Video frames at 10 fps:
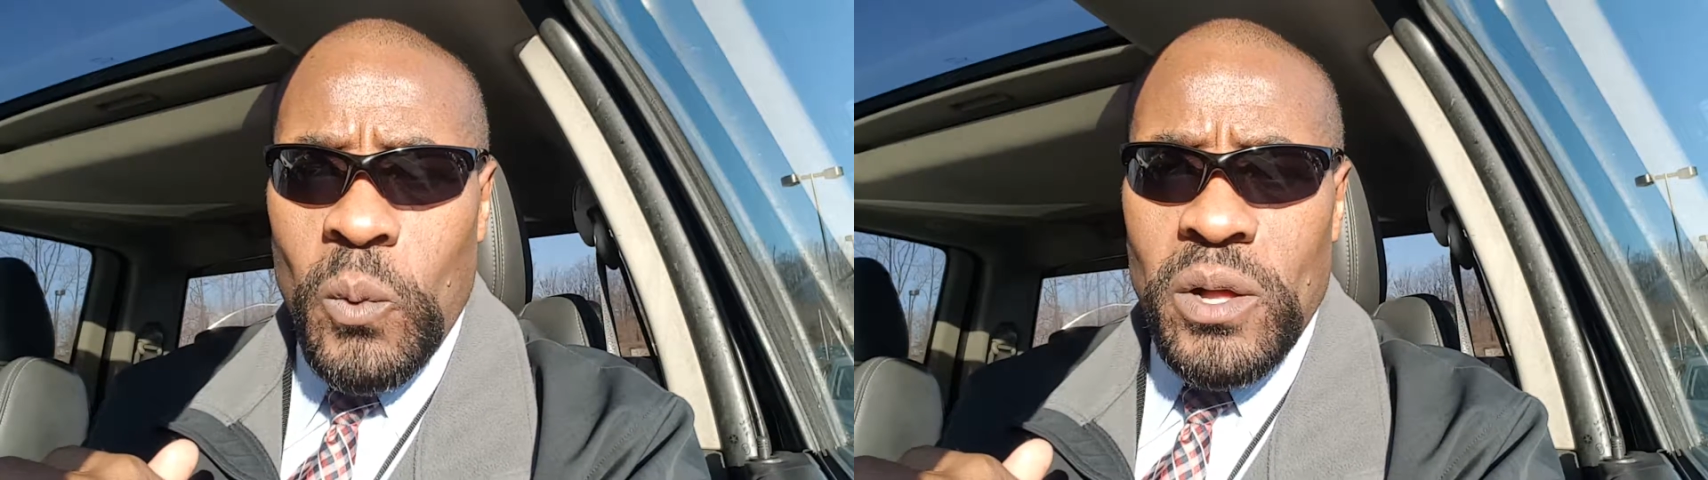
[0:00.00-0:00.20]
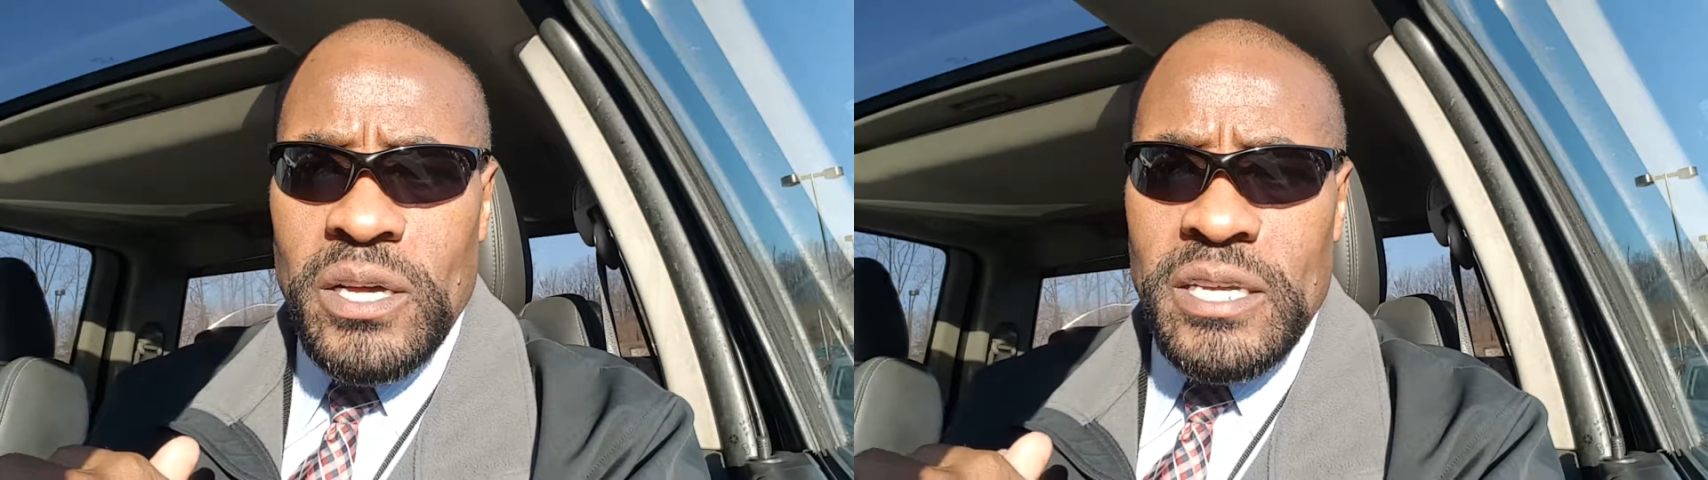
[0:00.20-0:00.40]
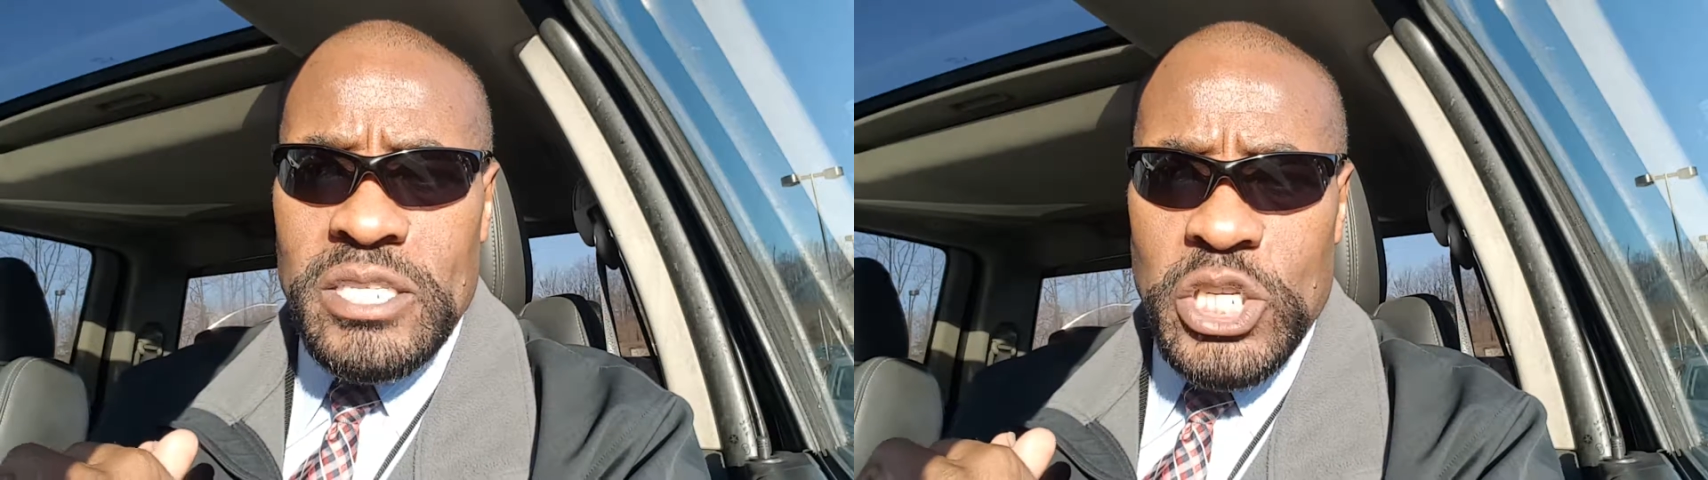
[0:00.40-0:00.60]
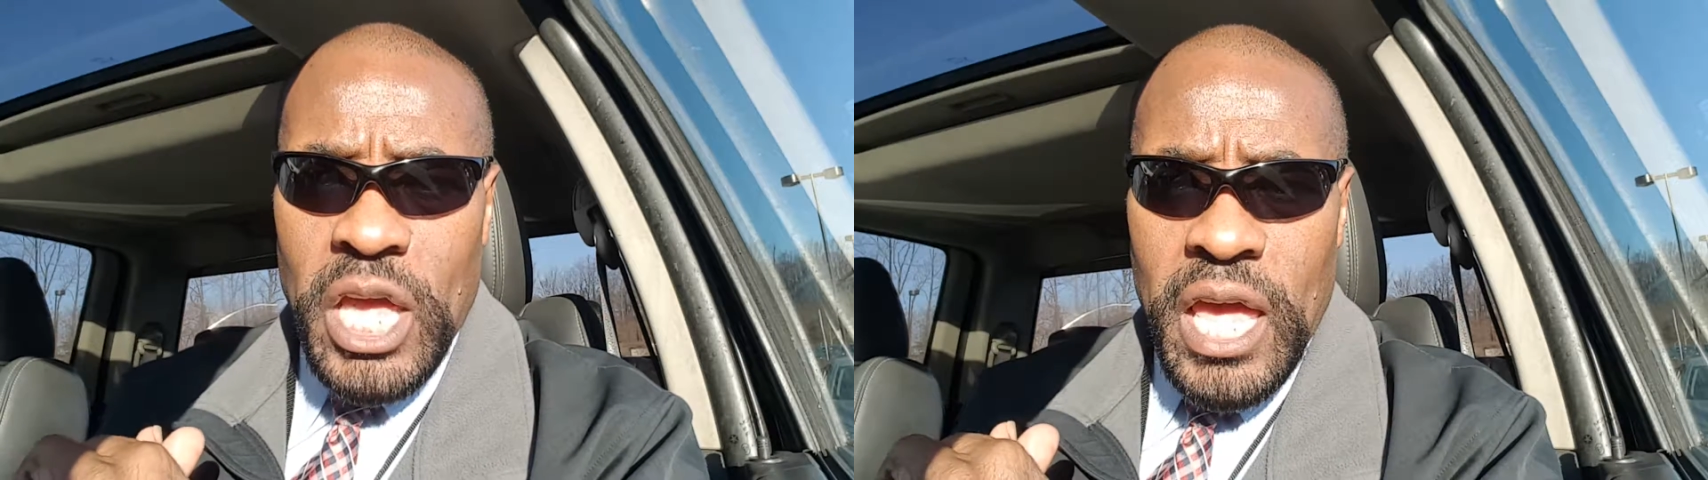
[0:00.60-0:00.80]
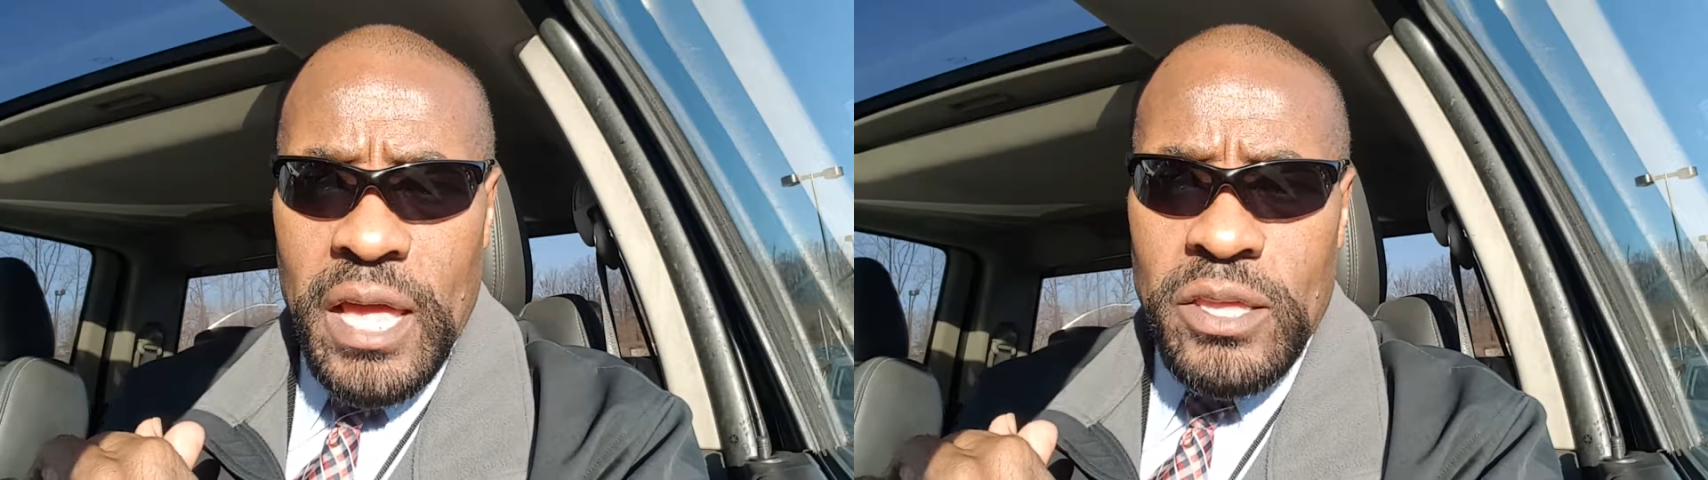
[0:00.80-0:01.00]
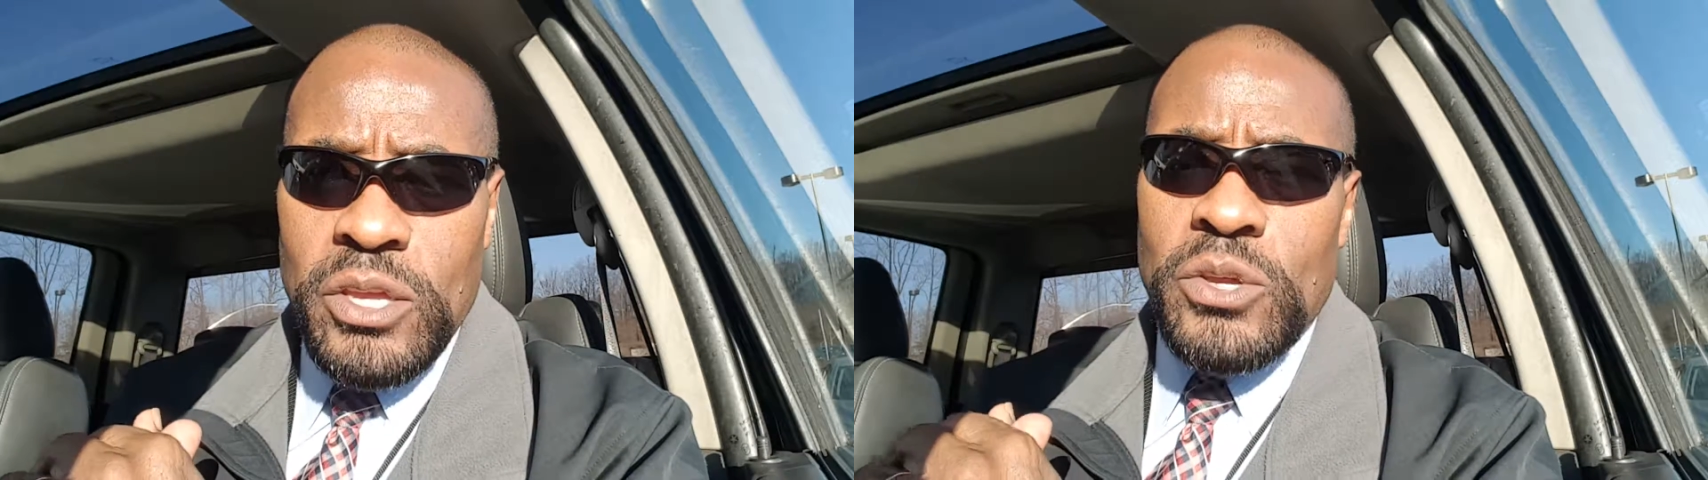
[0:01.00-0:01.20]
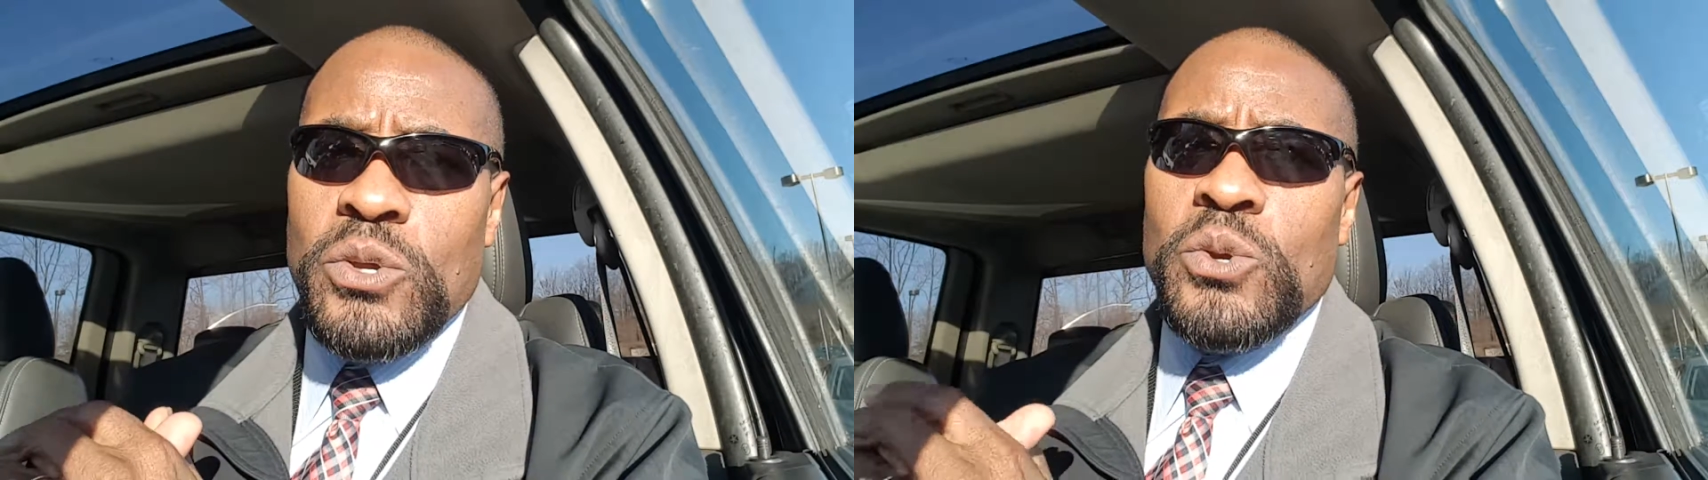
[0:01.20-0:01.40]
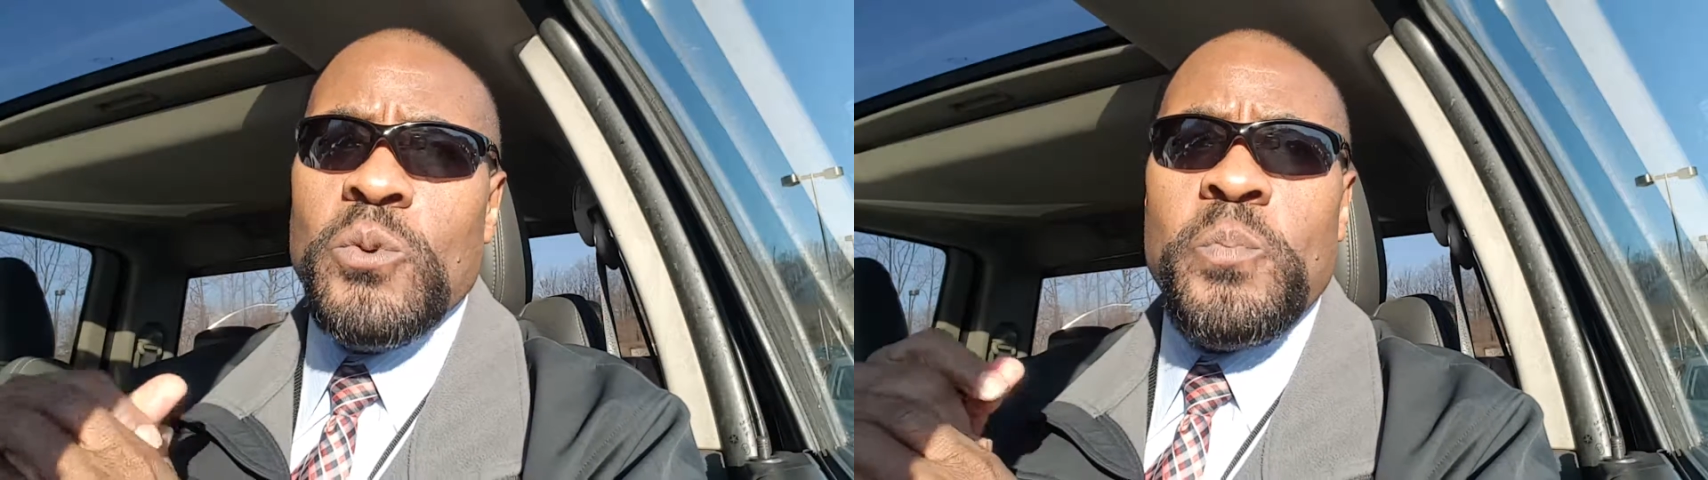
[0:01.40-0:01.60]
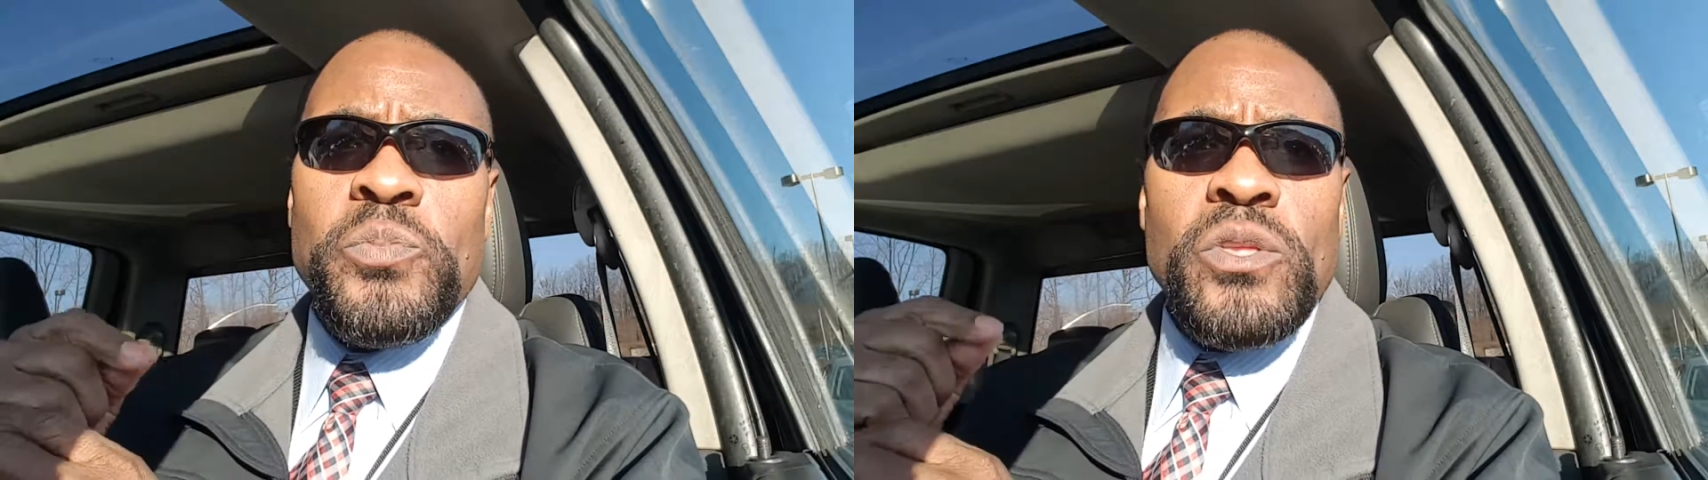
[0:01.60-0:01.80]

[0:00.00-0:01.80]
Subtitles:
will continue